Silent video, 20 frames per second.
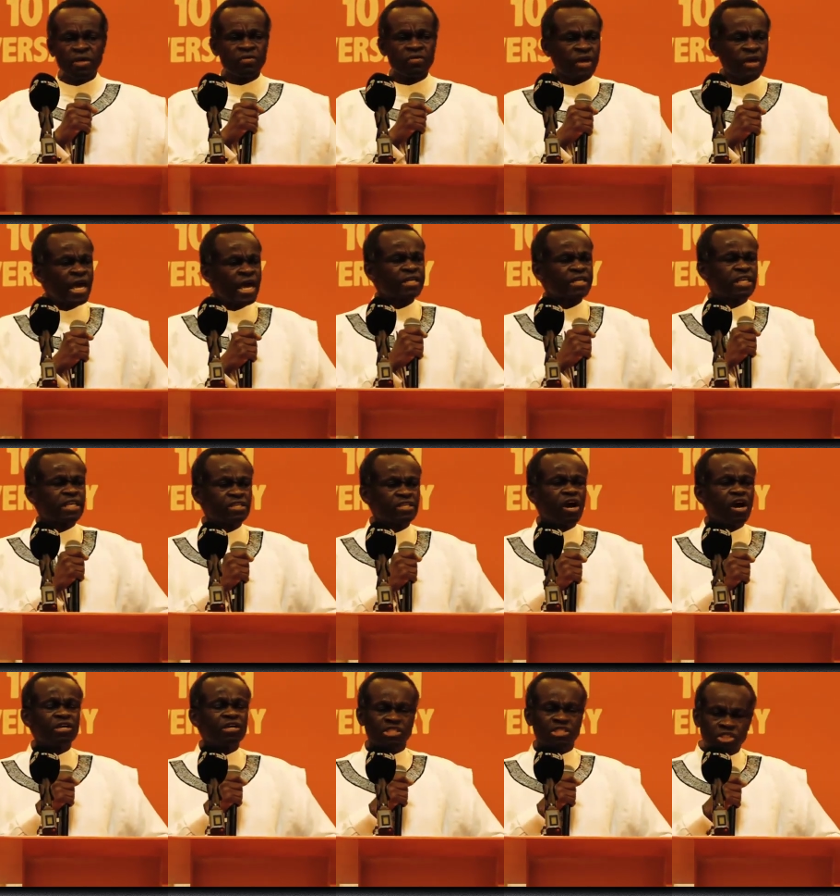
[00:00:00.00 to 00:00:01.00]
They did
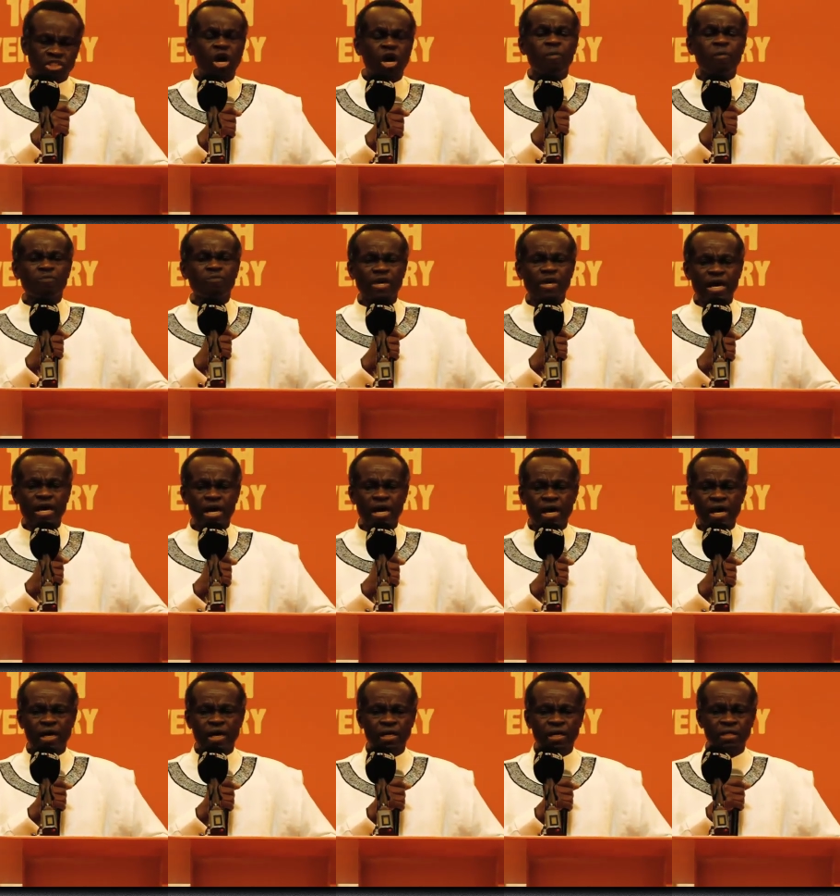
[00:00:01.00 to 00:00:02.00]
not stop
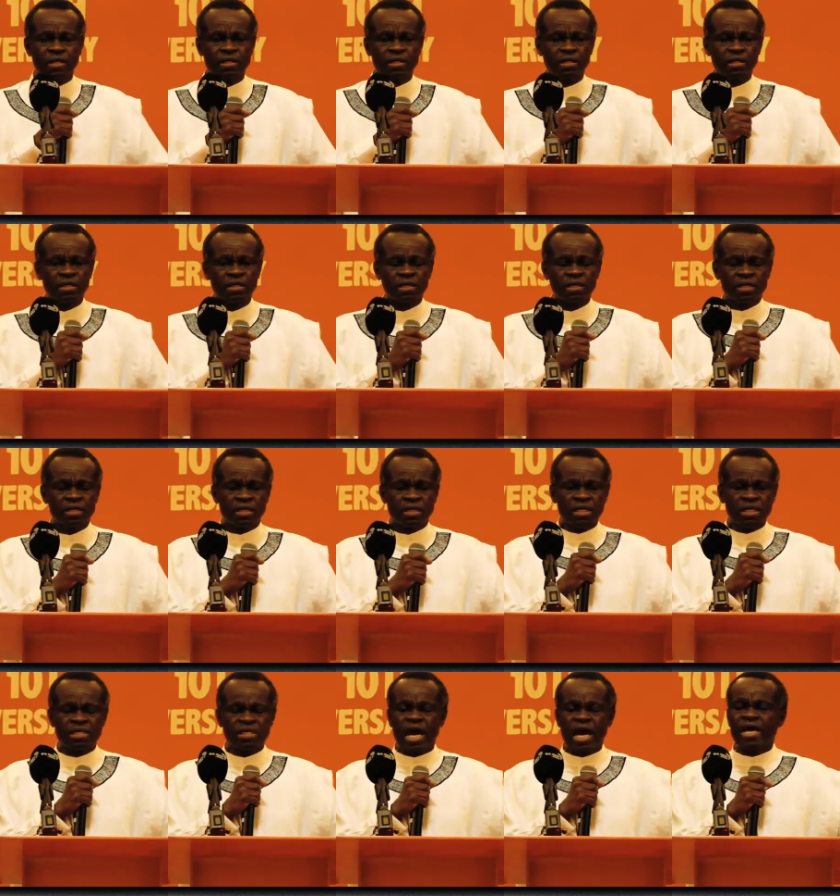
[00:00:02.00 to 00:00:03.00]
there.
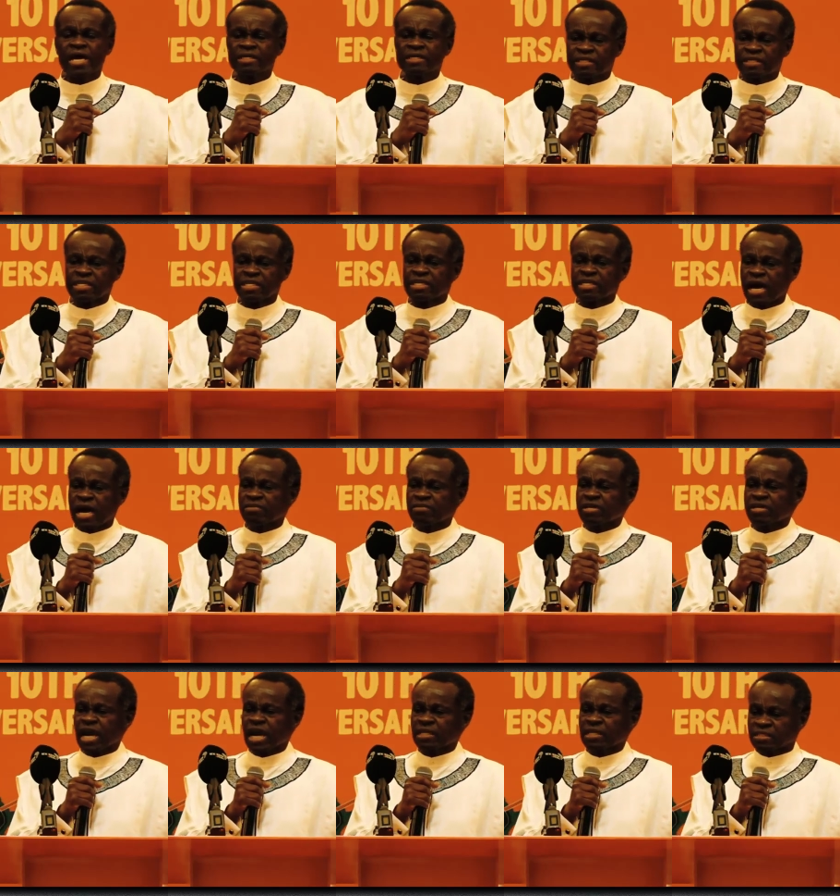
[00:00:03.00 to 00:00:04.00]
In
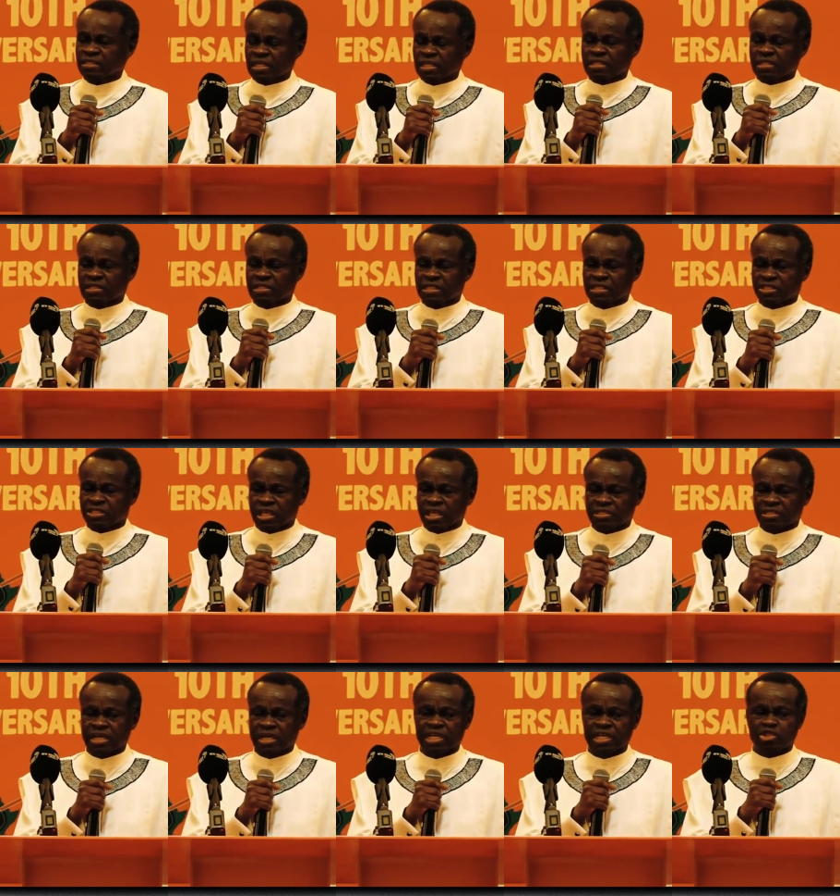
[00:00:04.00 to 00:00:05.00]

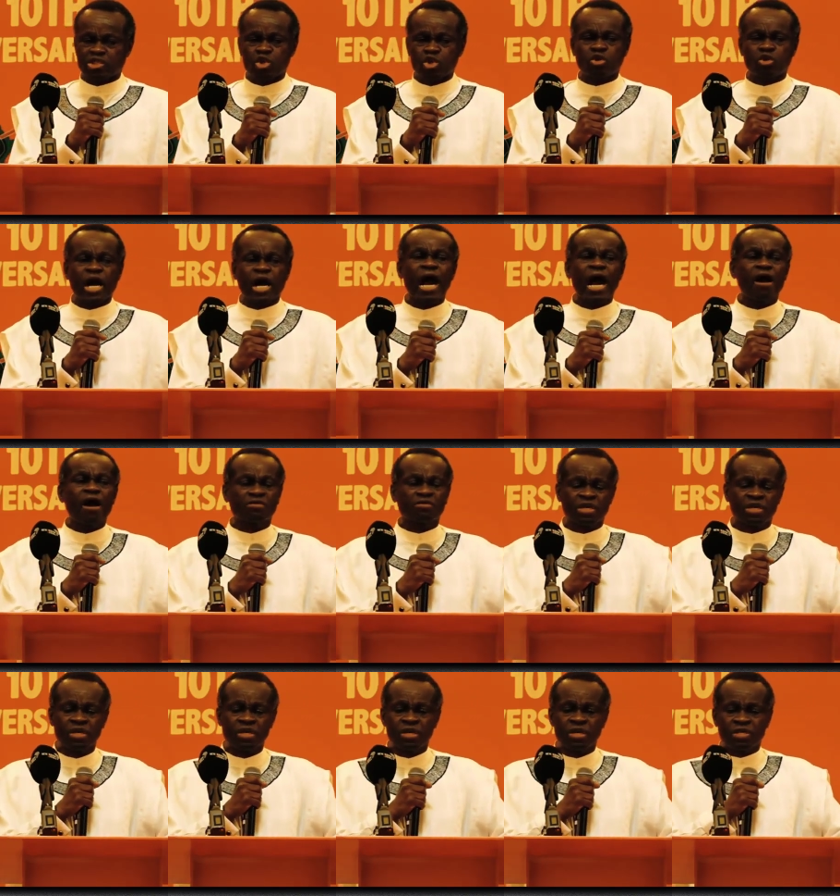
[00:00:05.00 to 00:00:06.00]
1966, they took
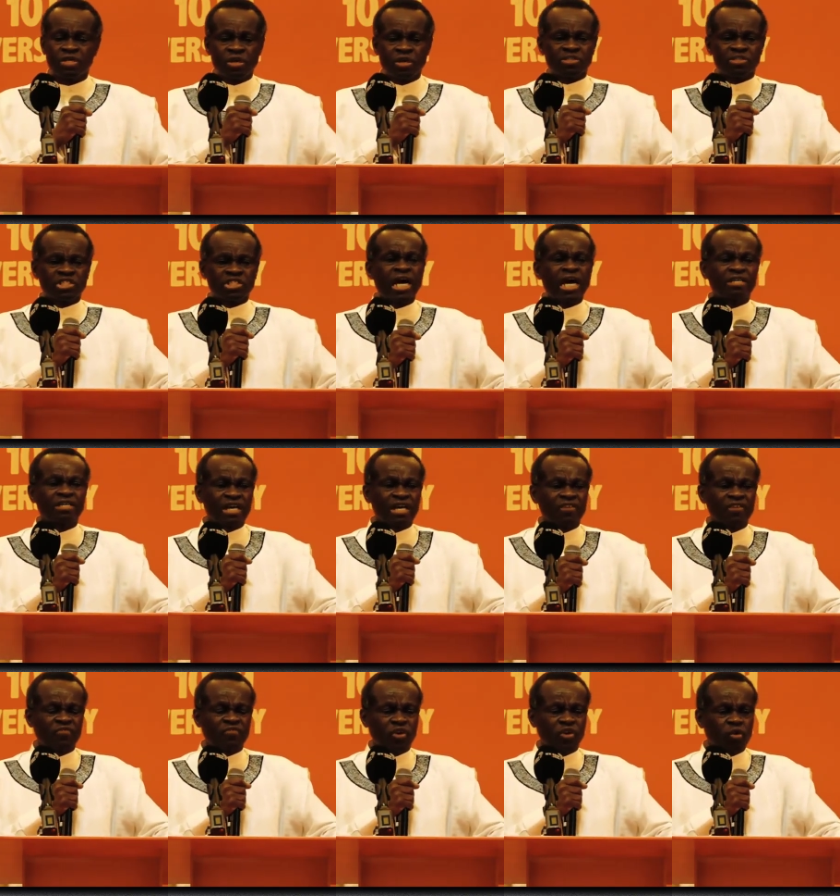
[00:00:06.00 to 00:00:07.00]
out the
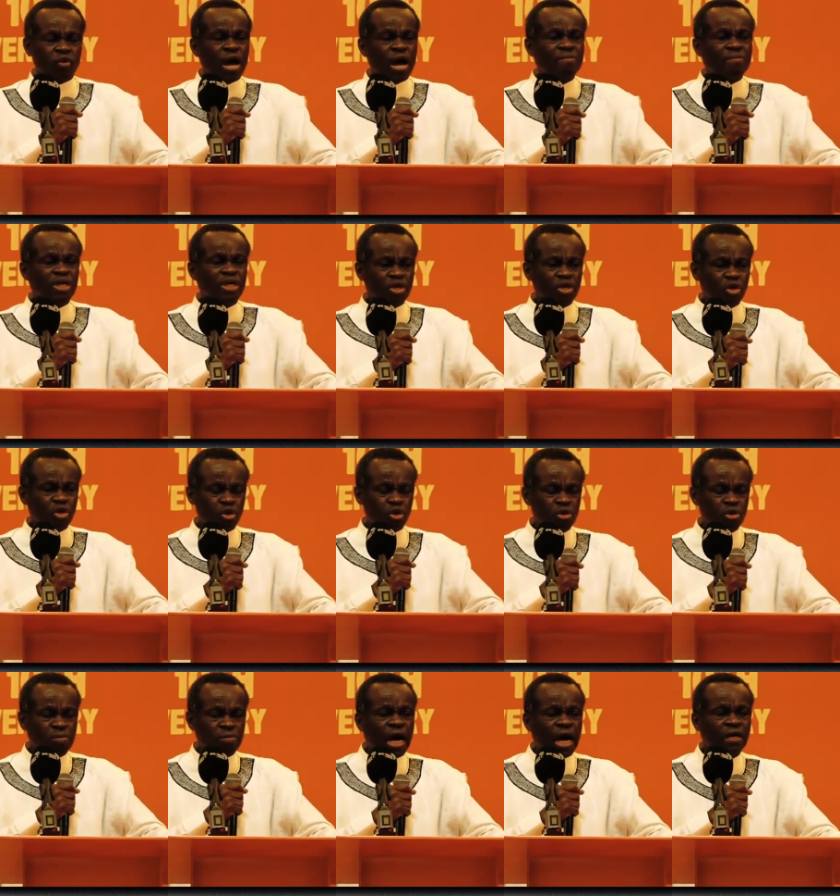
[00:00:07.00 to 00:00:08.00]
Osagyefo Kwame
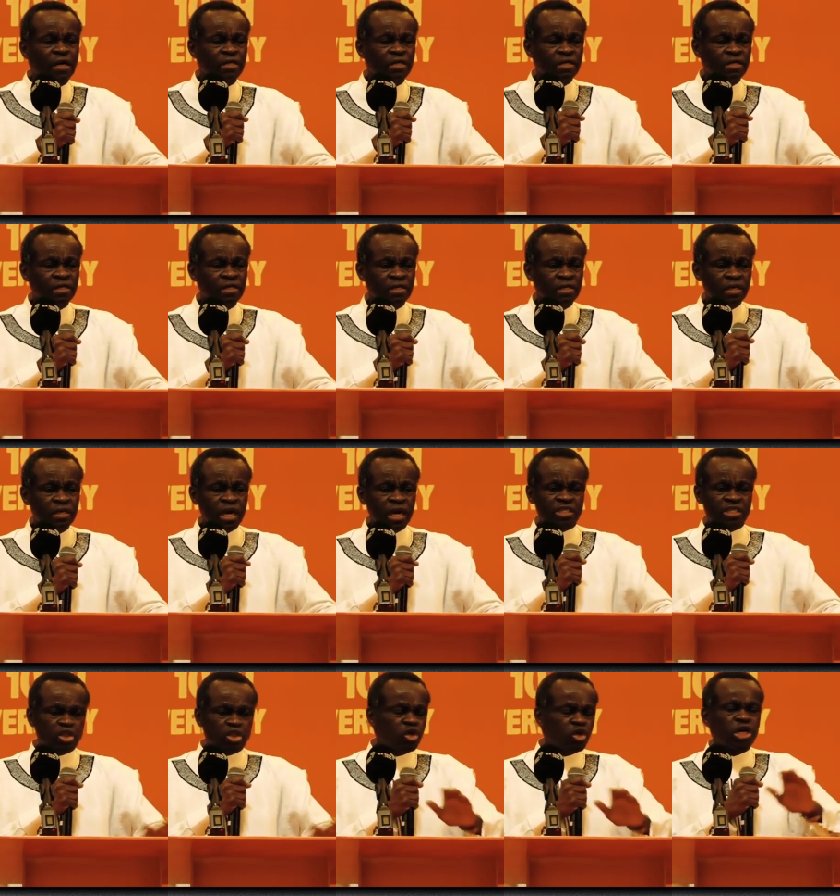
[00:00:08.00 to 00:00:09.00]
Nkrumah
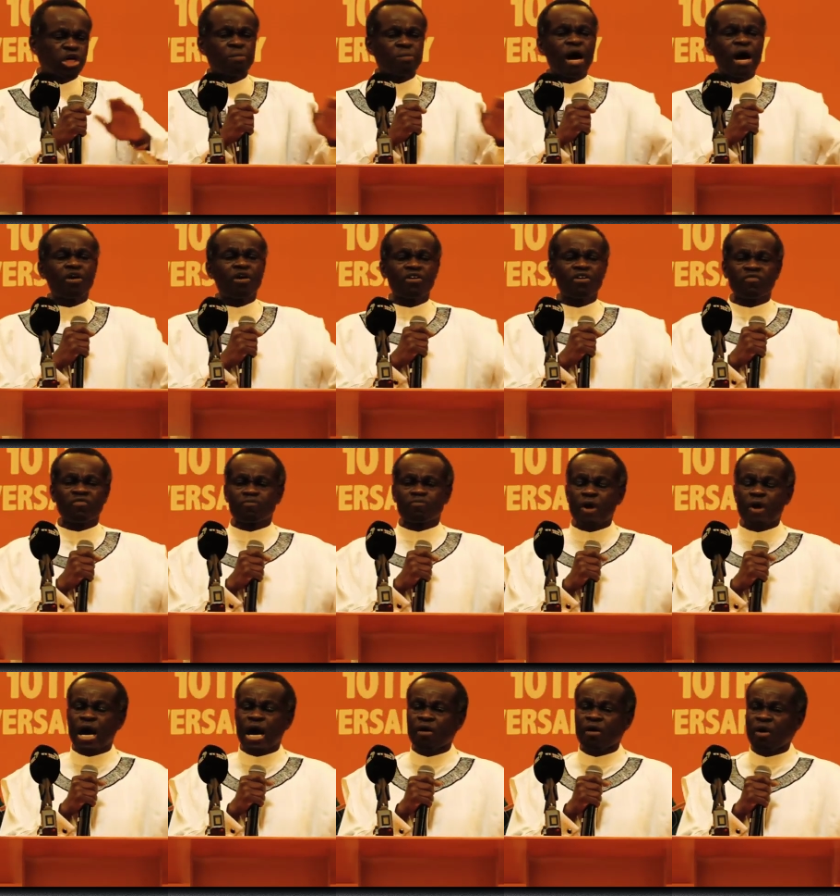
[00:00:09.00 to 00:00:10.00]
and took him out of
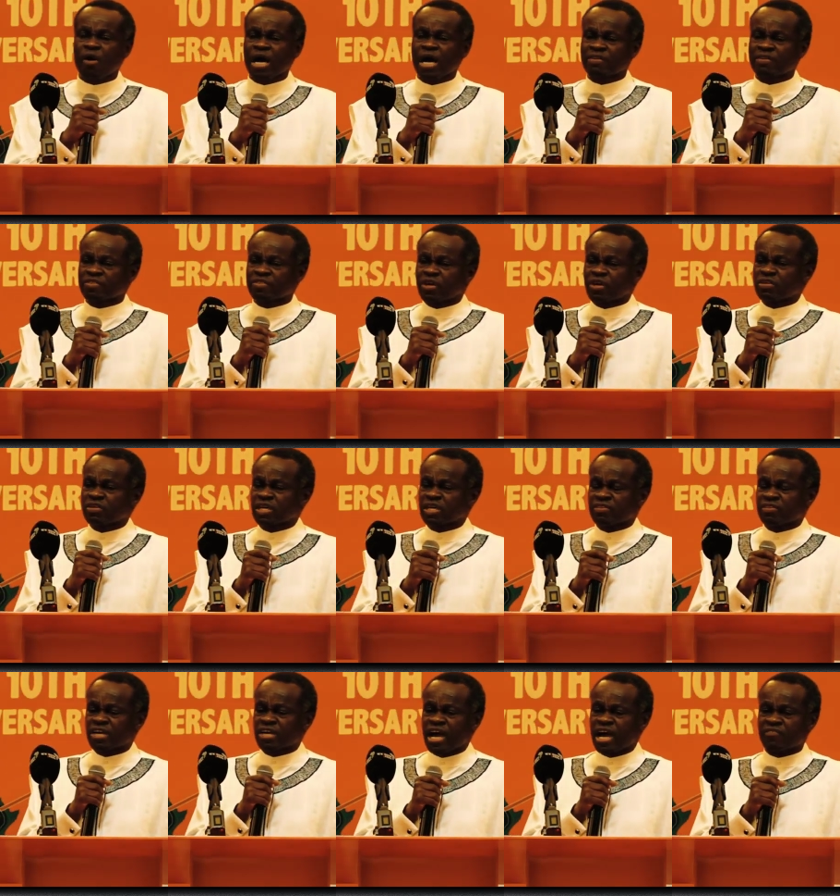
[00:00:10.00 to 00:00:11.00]
power and thought
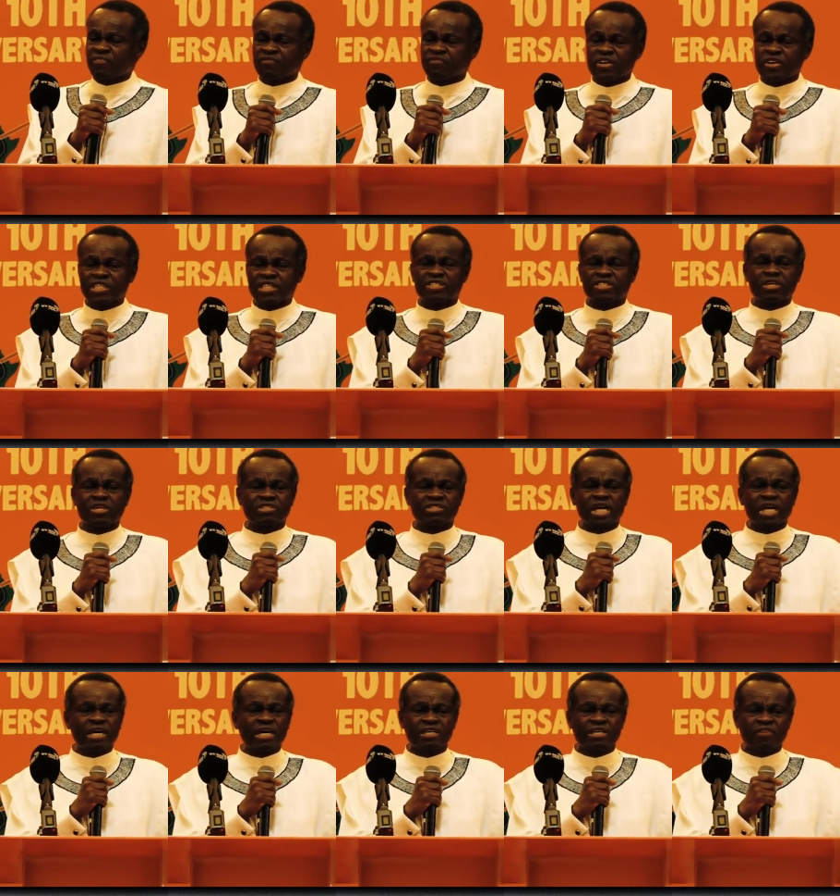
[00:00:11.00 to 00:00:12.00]
that they had finished the
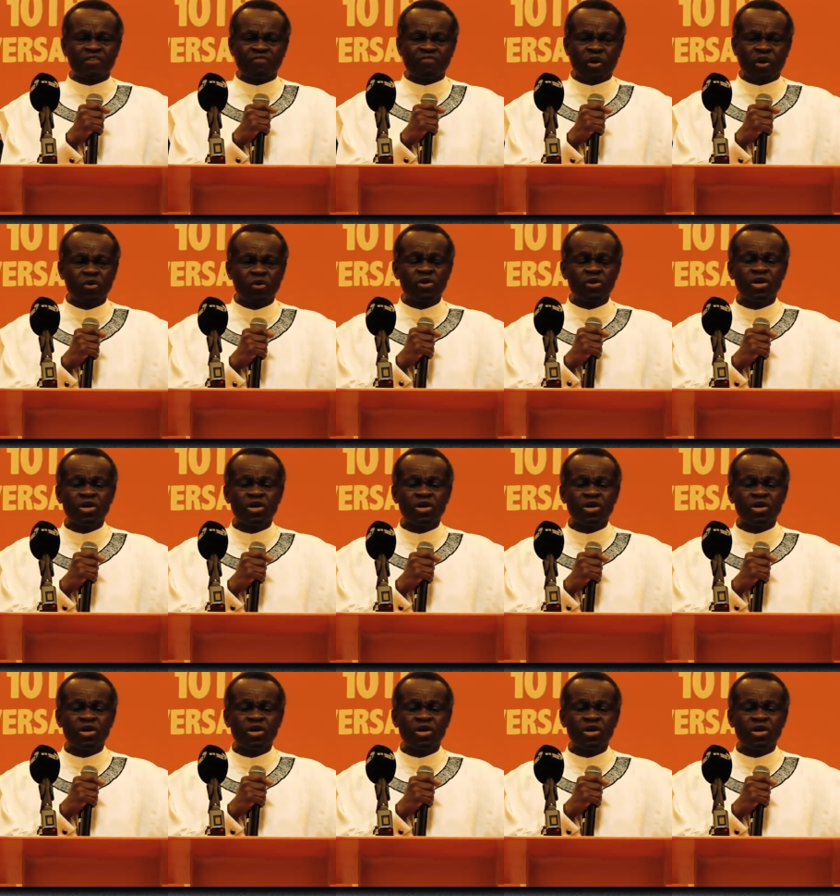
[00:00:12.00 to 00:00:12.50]
Osagyefo.